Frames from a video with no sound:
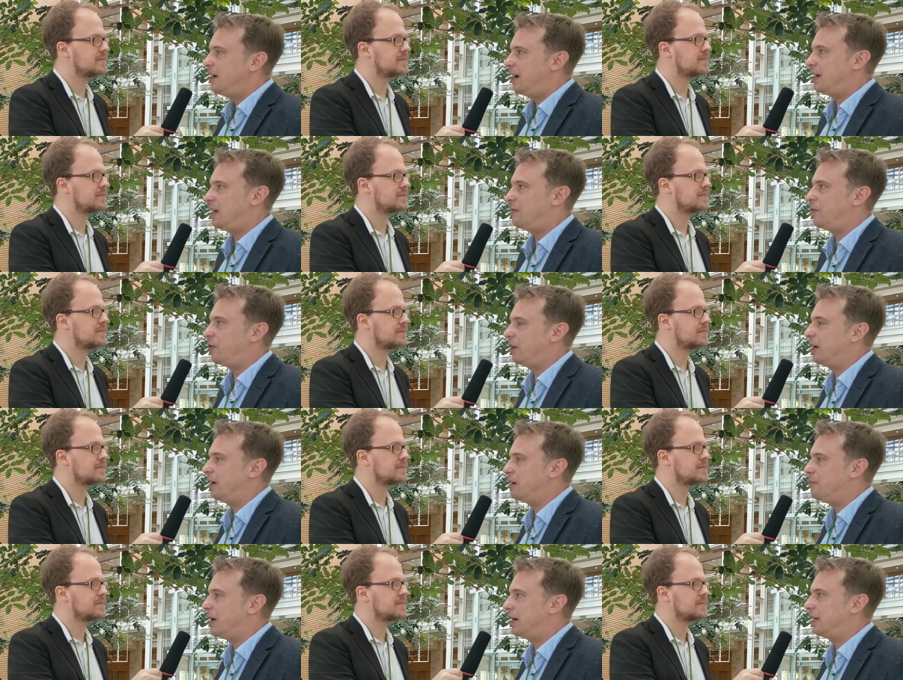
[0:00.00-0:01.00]
Speaker 1: and I'm
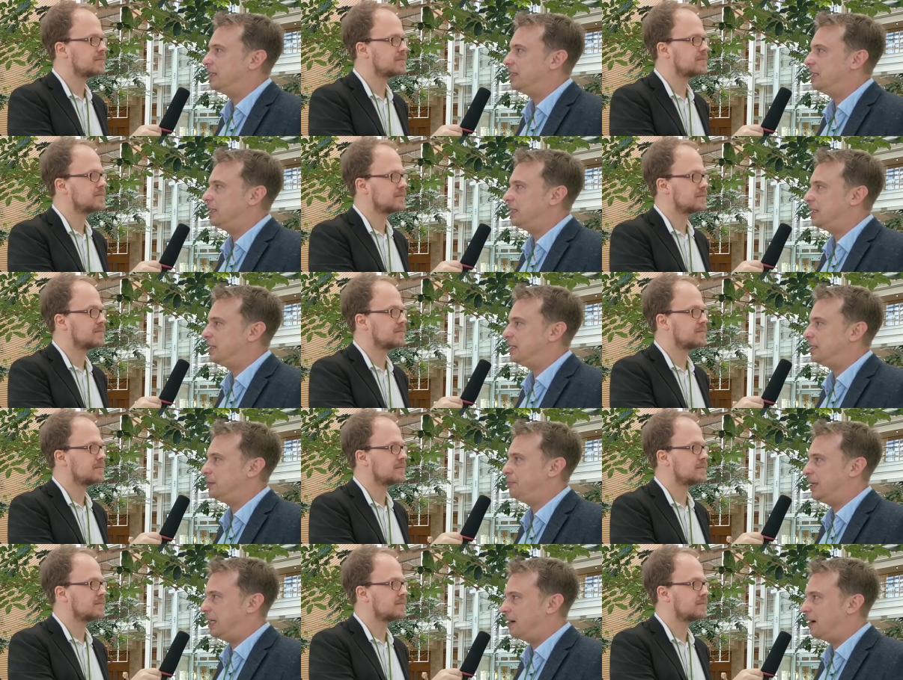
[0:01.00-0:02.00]
working in marketing
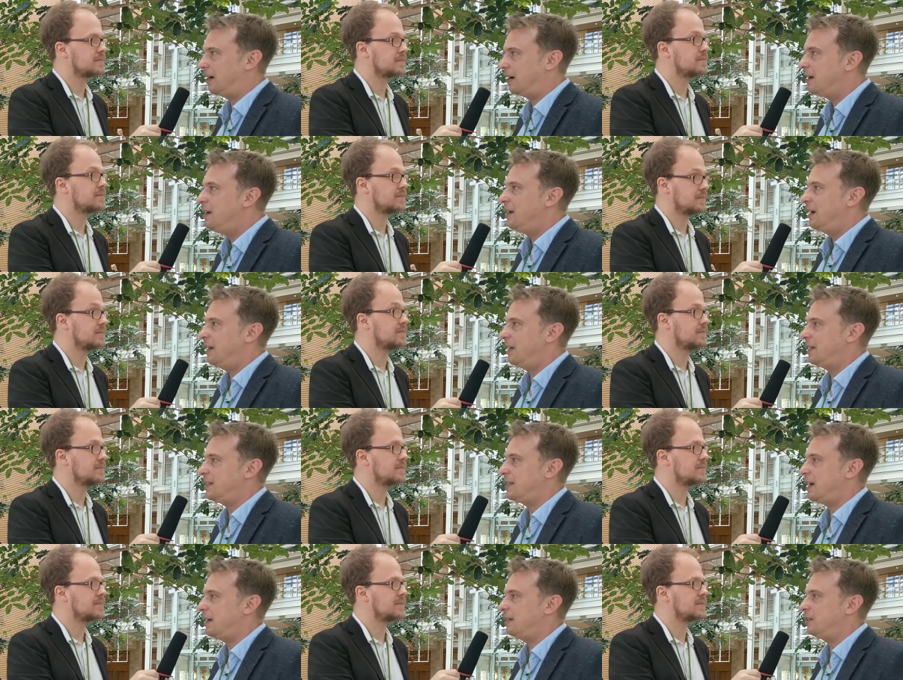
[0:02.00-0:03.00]
and PR. And I
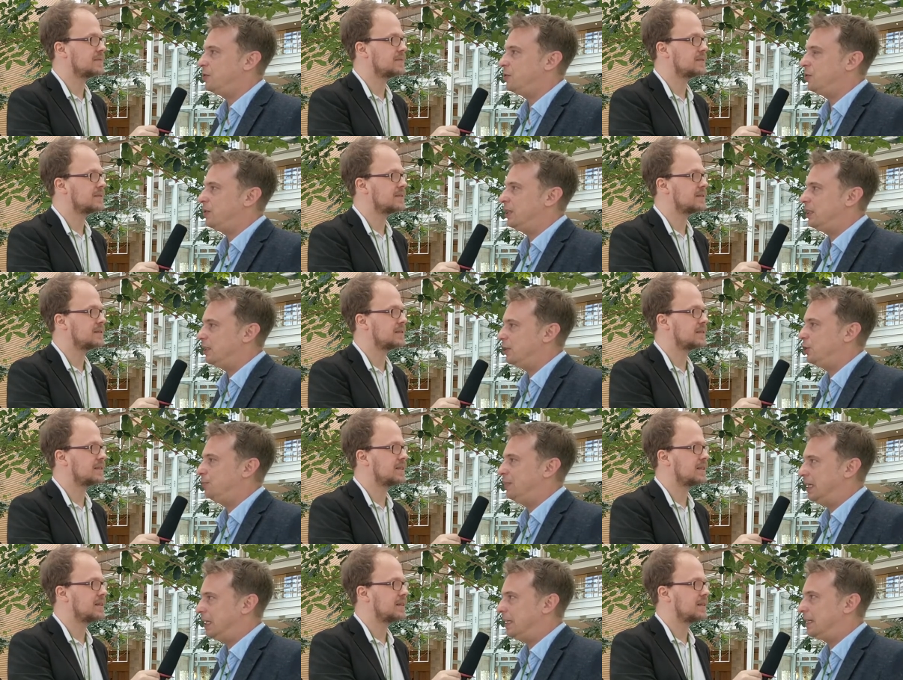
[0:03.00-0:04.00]
decided to teach
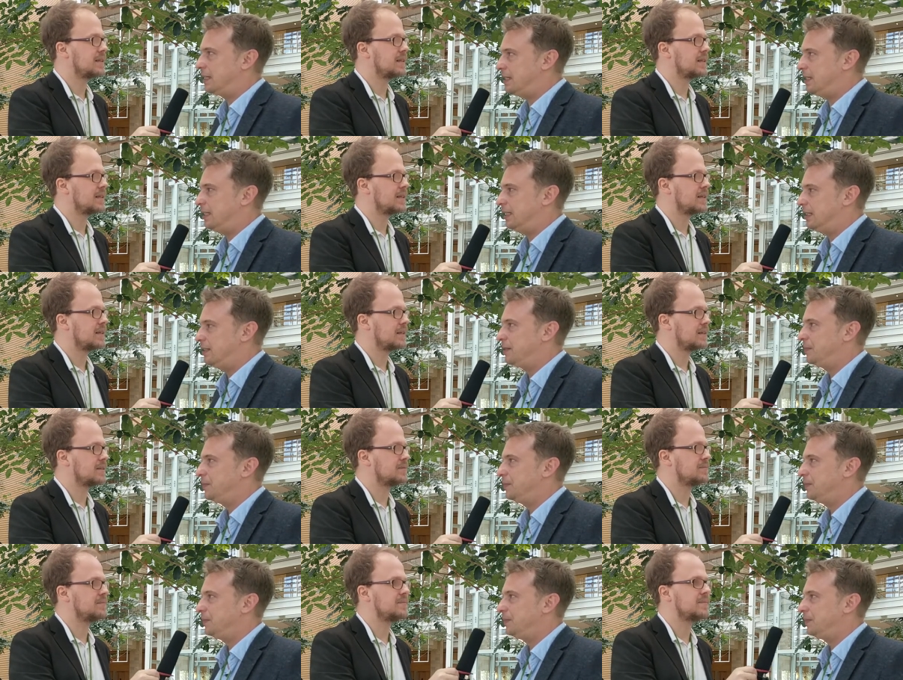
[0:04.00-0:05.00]
media studies.
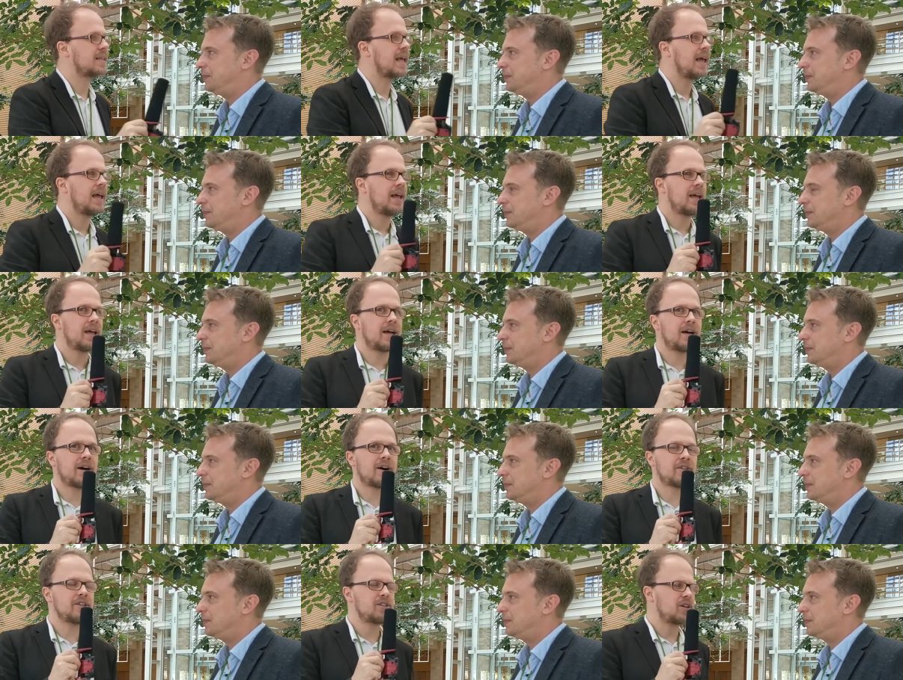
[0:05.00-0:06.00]

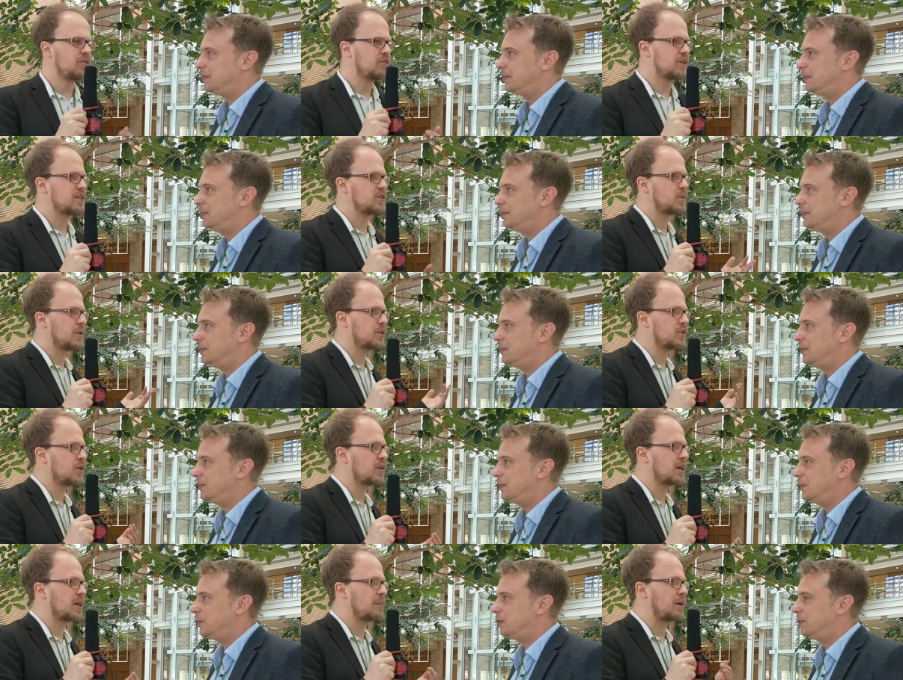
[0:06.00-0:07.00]
Speaker 2: On this conference, you were
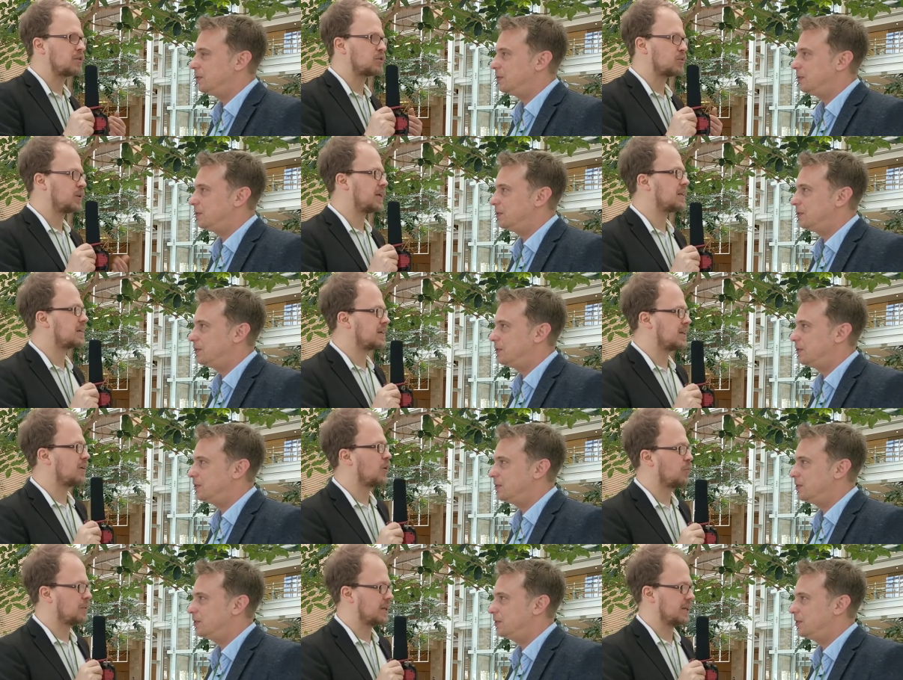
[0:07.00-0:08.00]
talking about radical
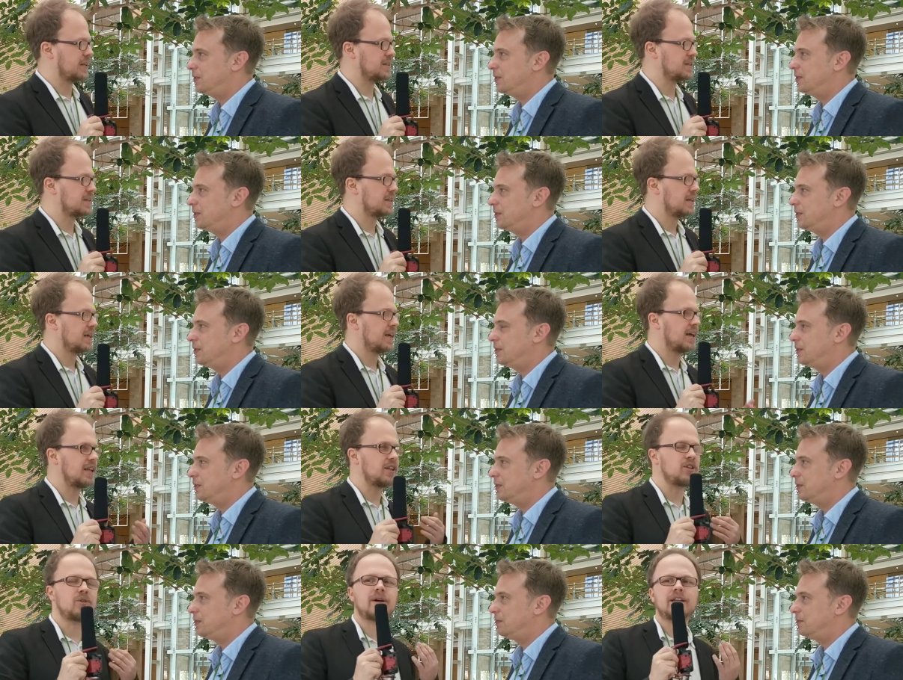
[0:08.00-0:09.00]
openness,
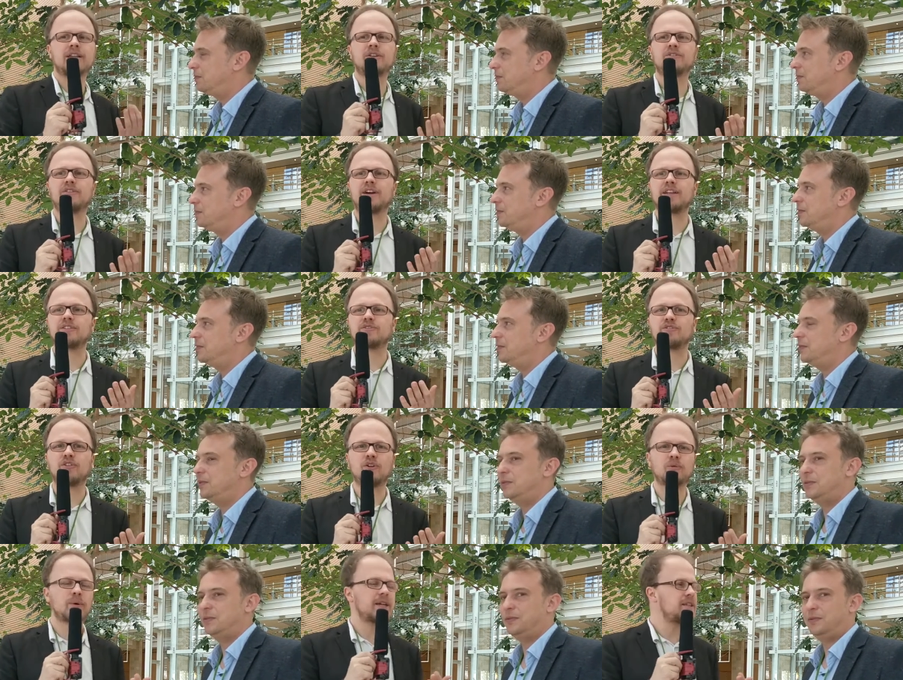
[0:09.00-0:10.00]
and you identified
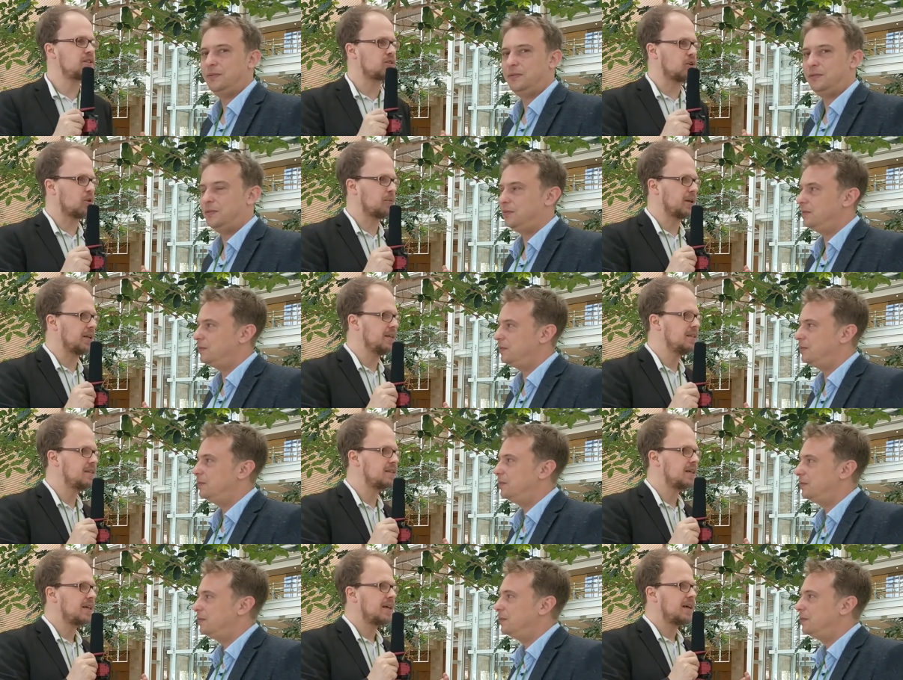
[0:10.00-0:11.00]
four ways to
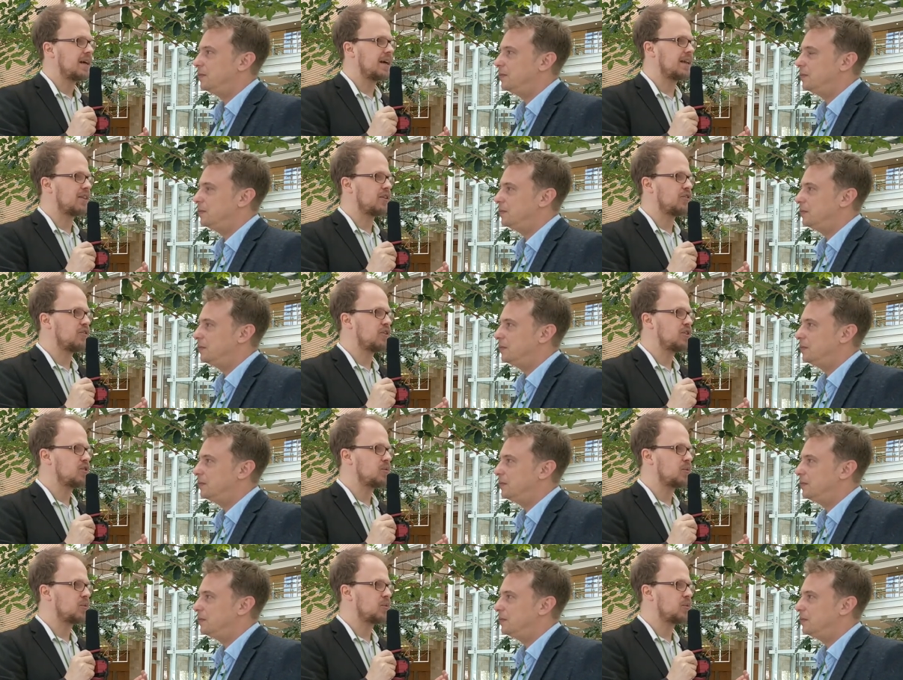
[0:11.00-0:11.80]
openness. And the first